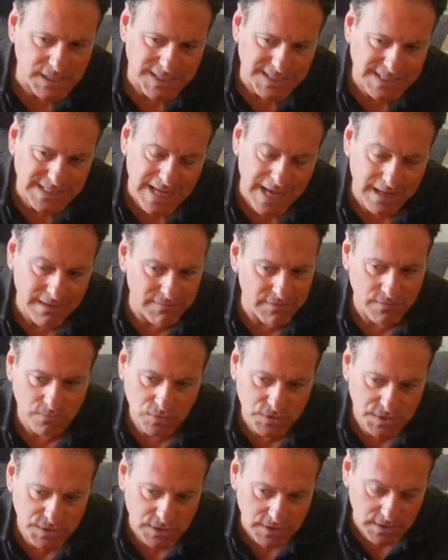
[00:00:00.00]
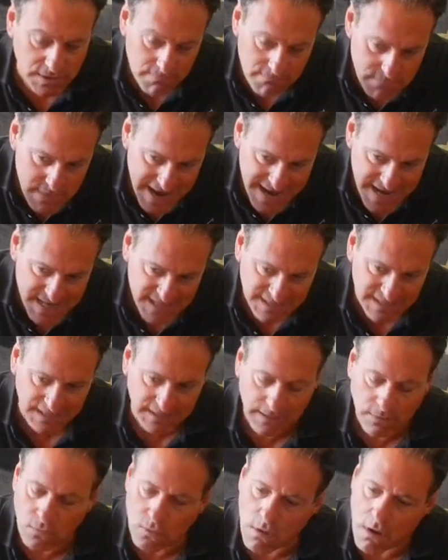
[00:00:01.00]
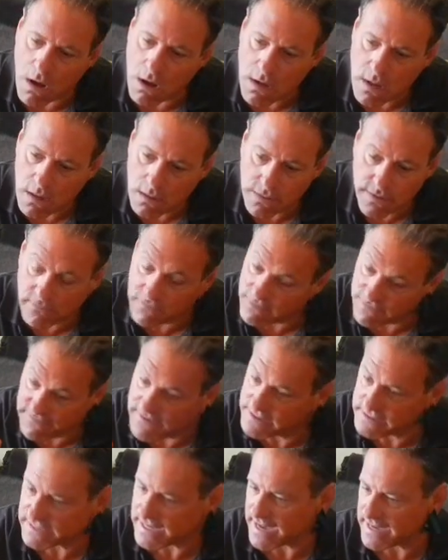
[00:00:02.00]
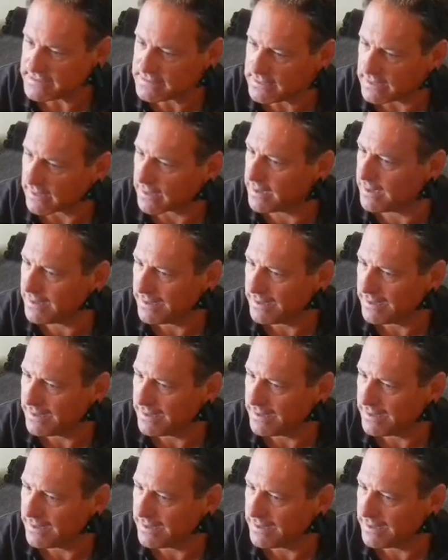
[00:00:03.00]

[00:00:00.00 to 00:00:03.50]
inside of them was just amazing. They were fantastic.